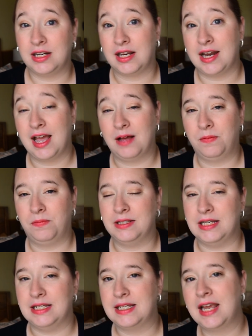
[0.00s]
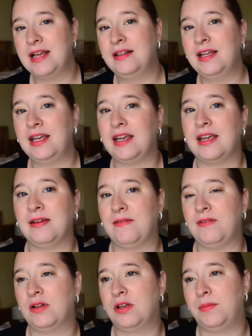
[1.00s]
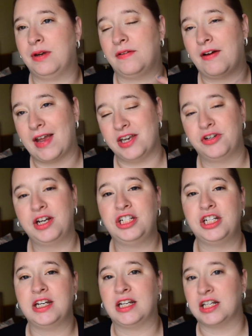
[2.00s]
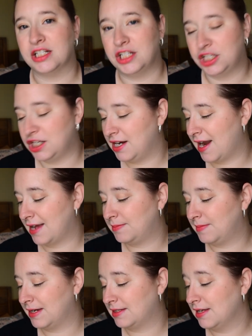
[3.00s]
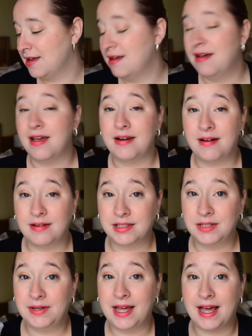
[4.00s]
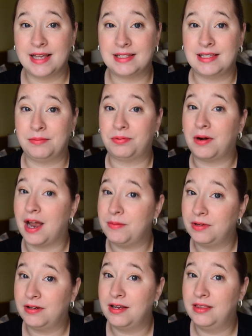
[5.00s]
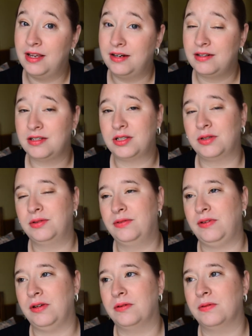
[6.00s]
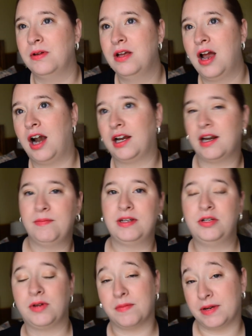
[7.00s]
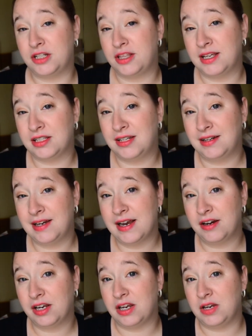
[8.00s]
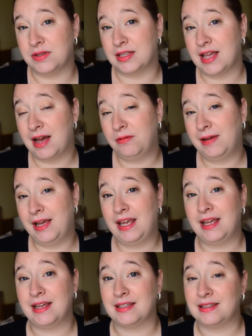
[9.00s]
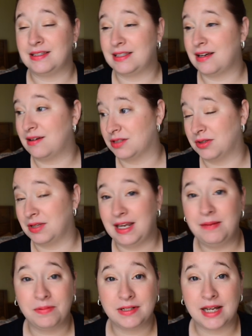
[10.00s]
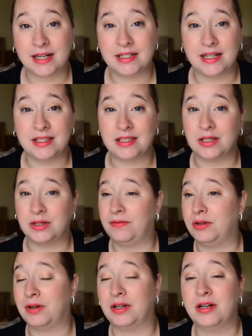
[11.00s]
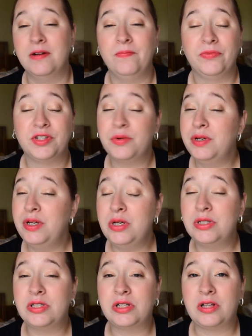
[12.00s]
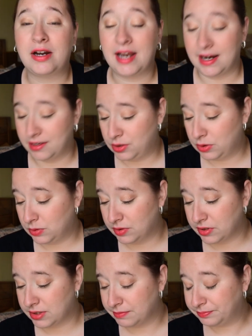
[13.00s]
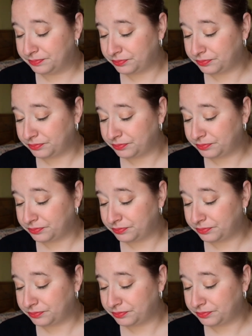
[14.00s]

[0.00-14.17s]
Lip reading: It can help with detangling and can give you a little bit of hydration and conditioning aspects. It also has the primer in there, so if you are going to be doing a bunch of things to your hair, you can use it that way. It's also the heat protectant, so if you're someone who uses a lot of hair tools,